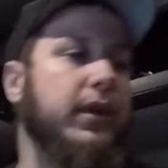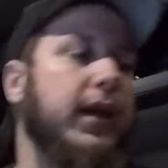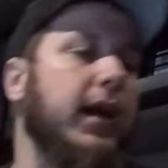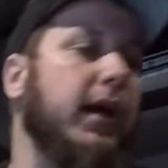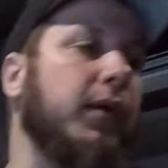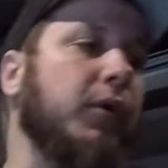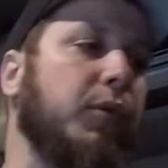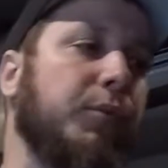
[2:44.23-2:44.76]

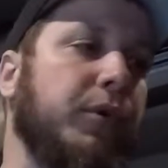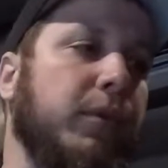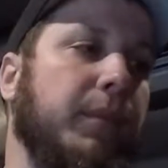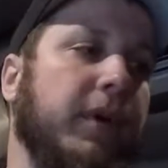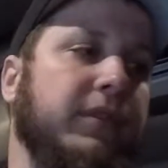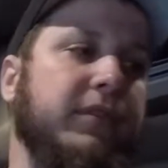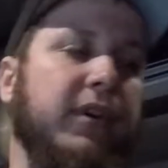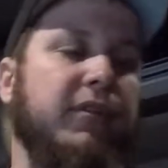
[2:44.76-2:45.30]
Now I'm gonna put
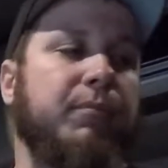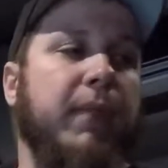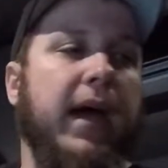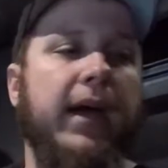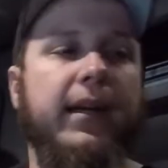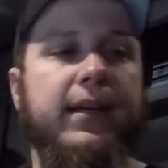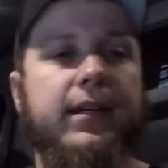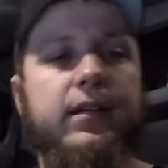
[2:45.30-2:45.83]
my stuff
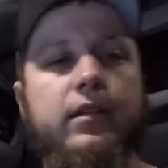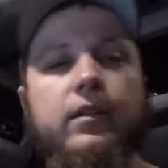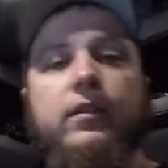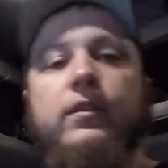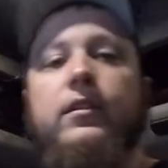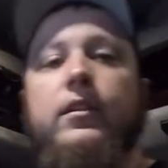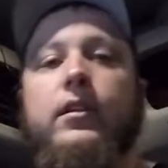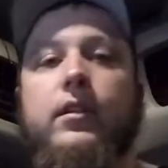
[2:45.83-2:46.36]
back here.
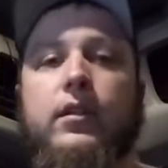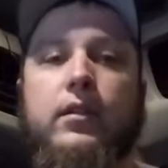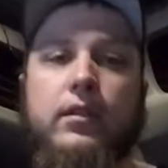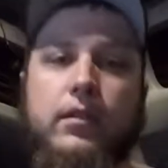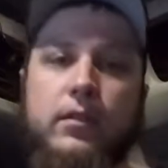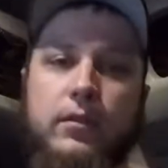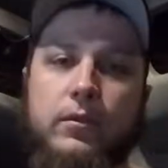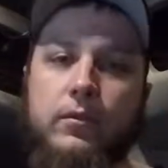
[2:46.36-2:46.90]

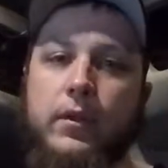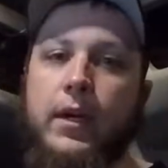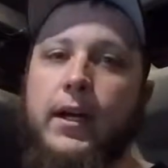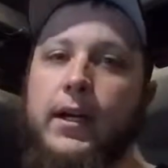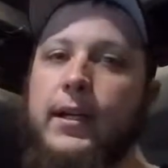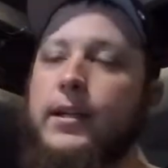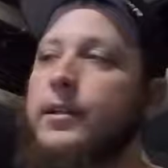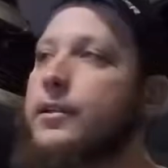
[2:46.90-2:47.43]
All
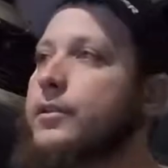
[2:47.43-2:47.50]
right,